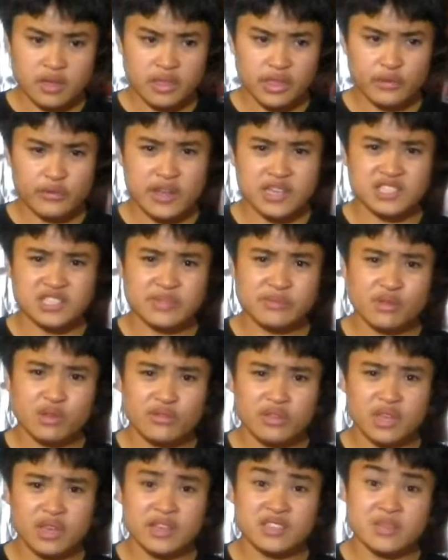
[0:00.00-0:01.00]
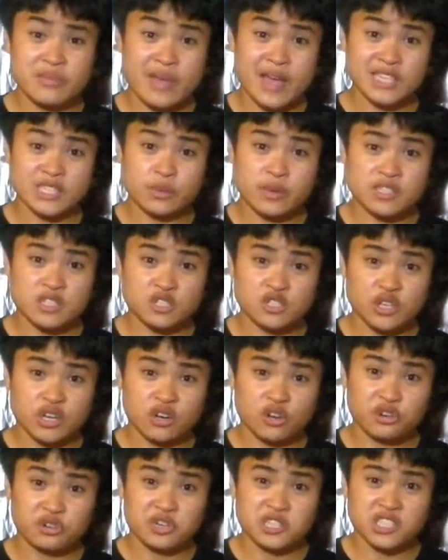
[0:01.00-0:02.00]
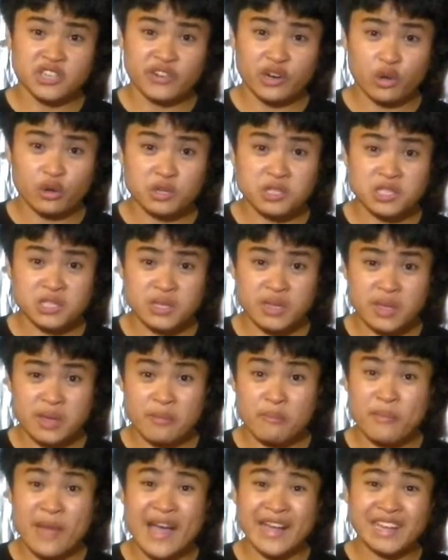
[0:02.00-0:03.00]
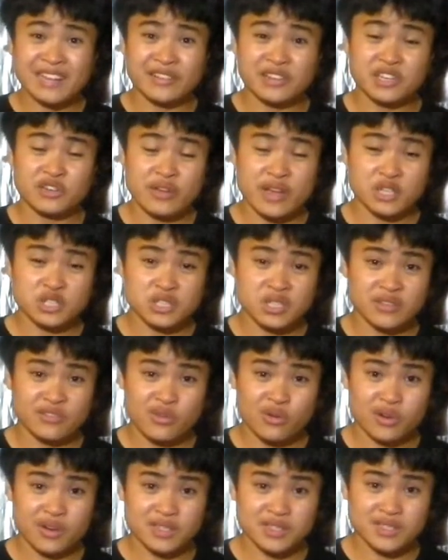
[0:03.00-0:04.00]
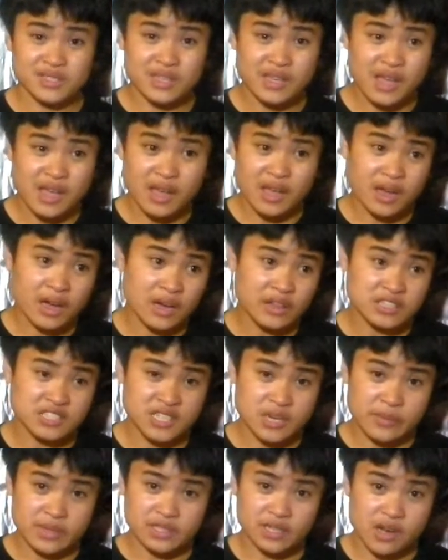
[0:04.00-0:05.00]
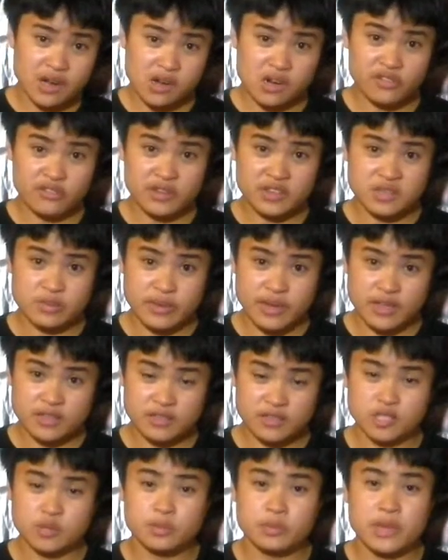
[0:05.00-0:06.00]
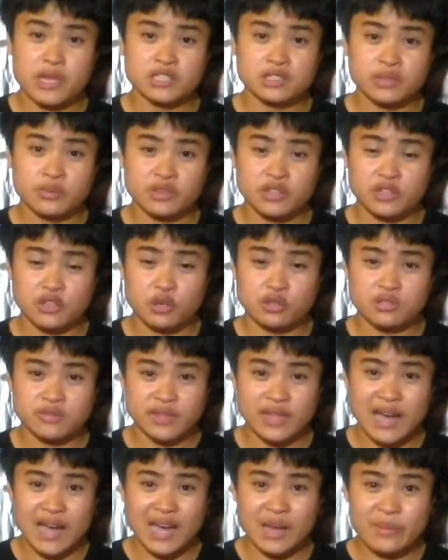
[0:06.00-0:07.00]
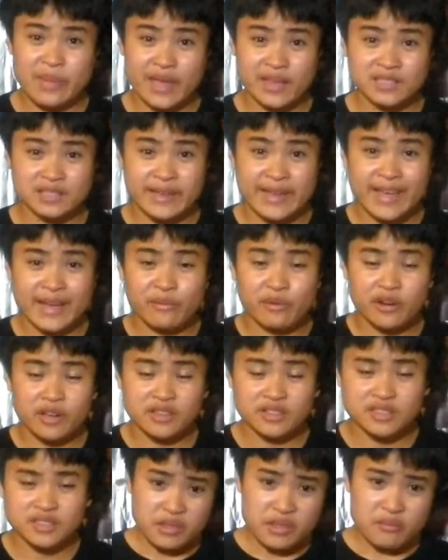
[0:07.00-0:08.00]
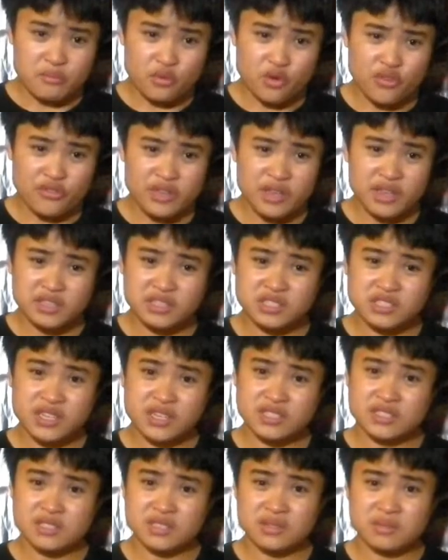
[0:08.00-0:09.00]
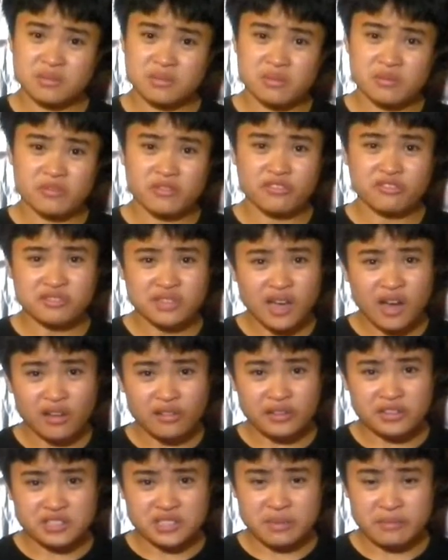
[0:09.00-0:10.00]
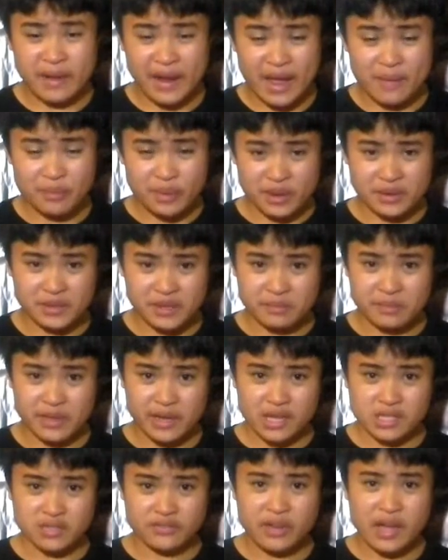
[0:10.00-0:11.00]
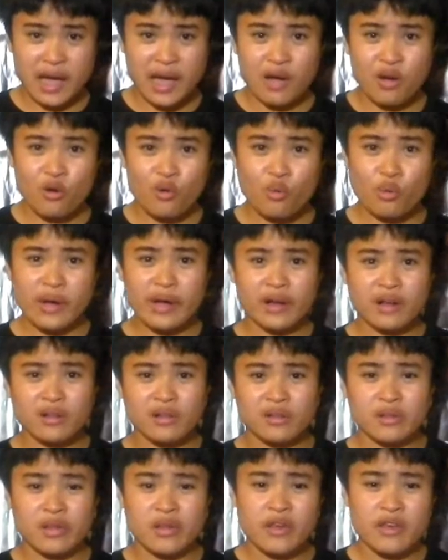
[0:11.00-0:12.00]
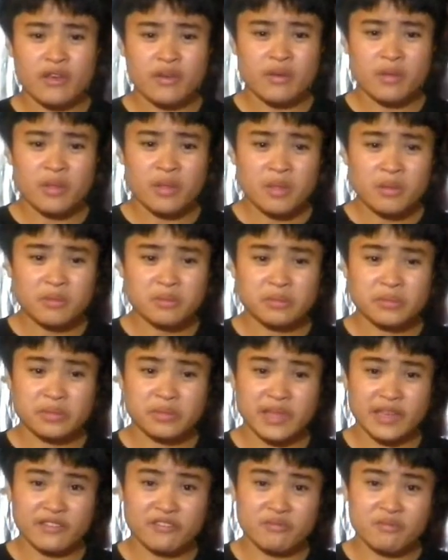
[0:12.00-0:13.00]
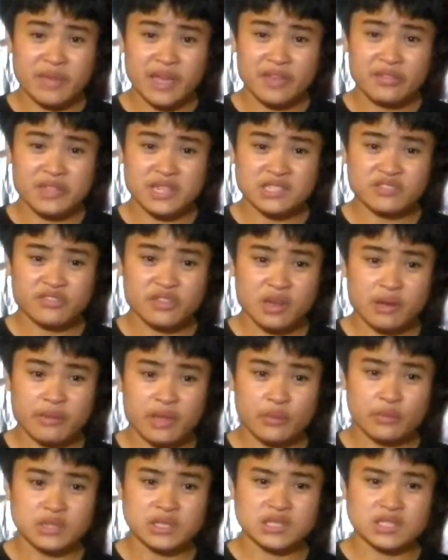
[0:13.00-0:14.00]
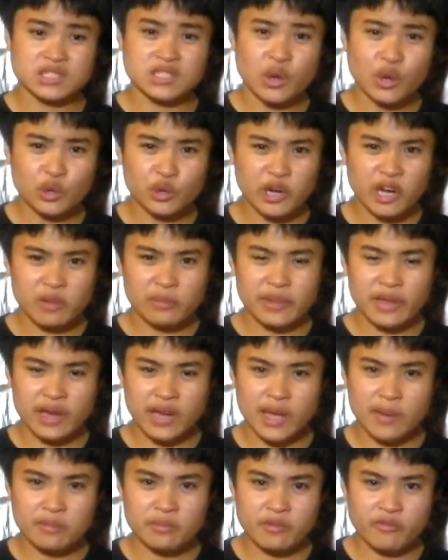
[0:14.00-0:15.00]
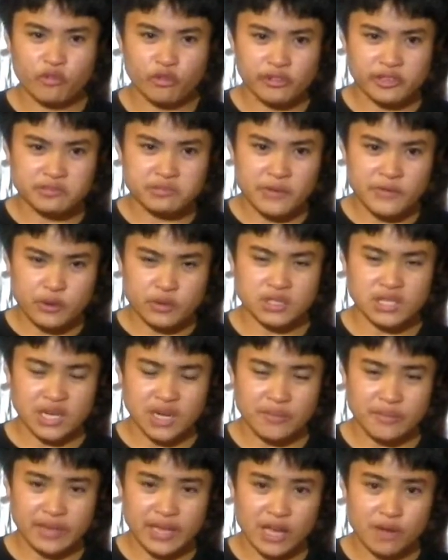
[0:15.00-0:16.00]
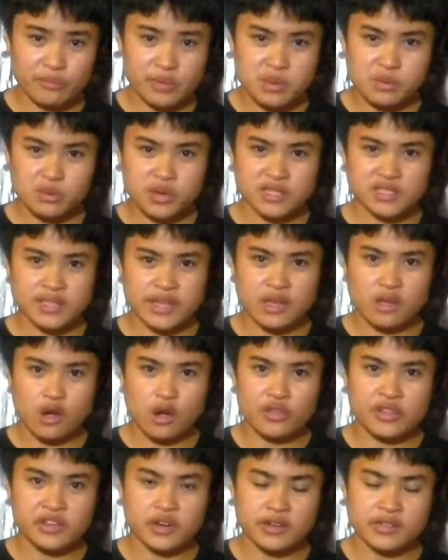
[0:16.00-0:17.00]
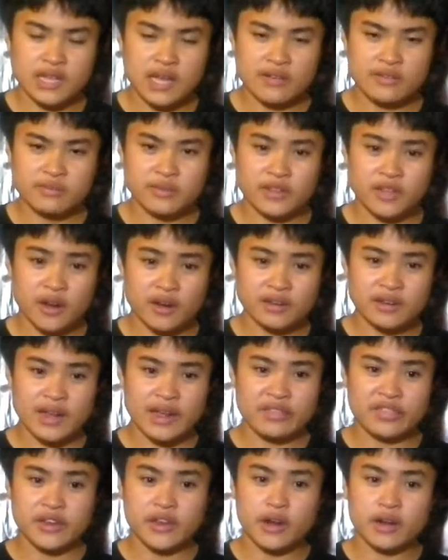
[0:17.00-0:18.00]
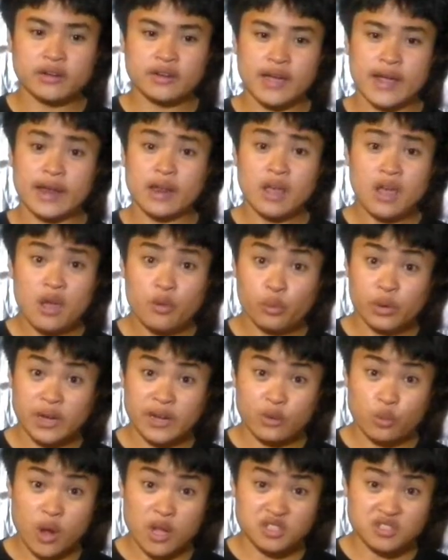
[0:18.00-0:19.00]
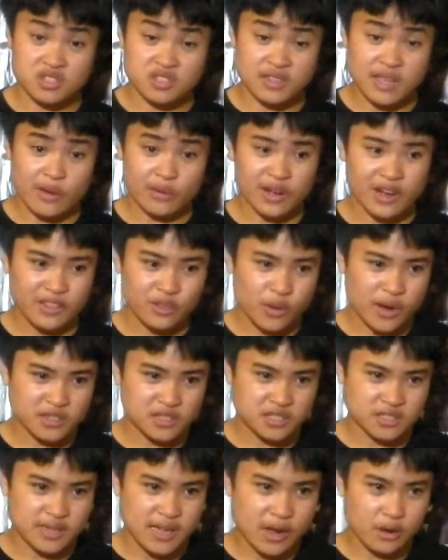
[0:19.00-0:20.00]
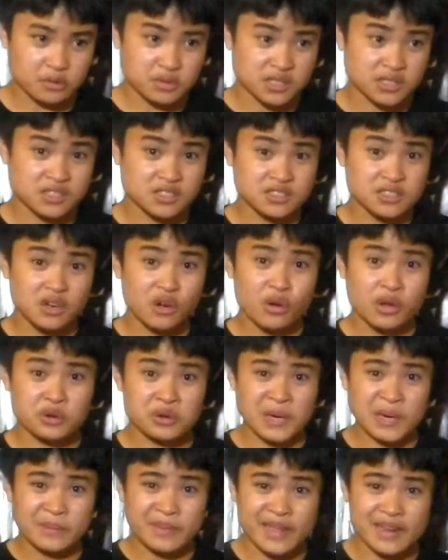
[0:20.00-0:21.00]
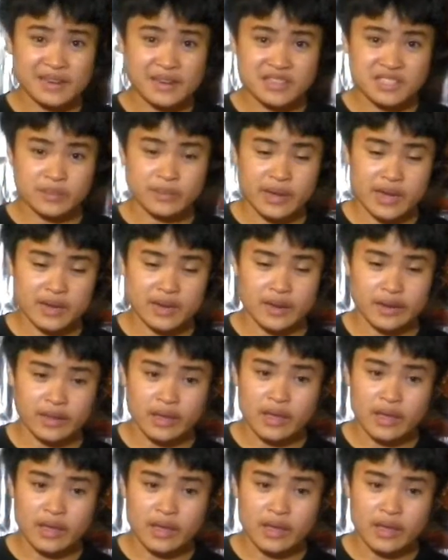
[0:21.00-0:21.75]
The rest of the movie is a masterpiece in general. Christopher Nolan's immaculate direction, of course. Cinematography is amazing, especially with the use of the IMAX cameras. The movie is just flawless in my opinion because of how well they've made this film. It was so incredibly hyped. Before this movie was coming out, people were saying, oh, The Dark Knight, The Dark Knight, The Dark Knight. We need to watch this now, we need to watch this now. It was so incredibly anticipated.